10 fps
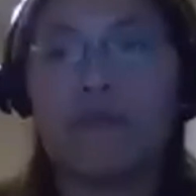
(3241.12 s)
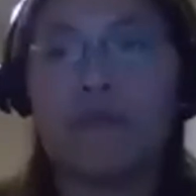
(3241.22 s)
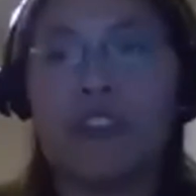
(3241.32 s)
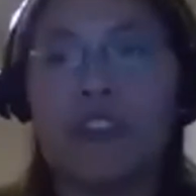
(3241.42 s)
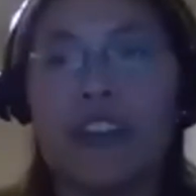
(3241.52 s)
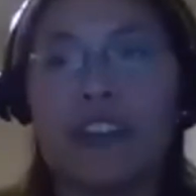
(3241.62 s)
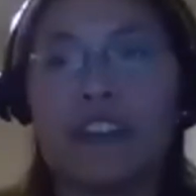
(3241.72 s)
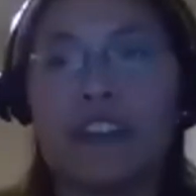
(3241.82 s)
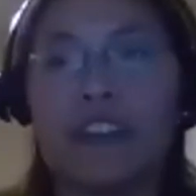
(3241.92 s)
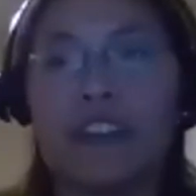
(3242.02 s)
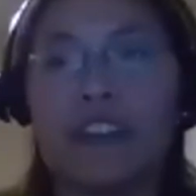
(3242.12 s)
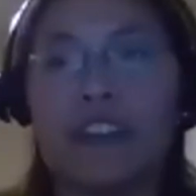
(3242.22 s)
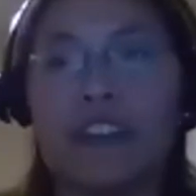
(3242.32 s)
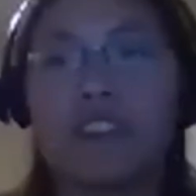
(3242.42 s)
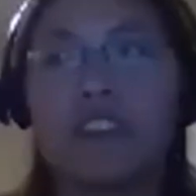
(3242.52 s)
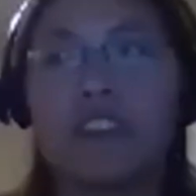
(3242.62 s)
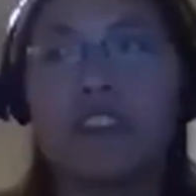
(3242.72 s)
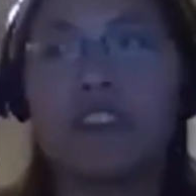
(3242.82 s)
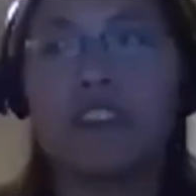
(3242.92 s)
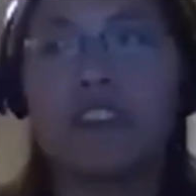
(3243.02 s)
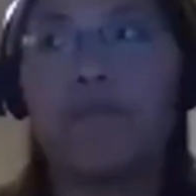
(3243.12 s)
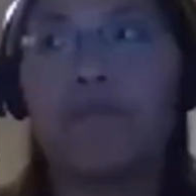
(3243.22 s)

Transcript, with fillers: with data science, um,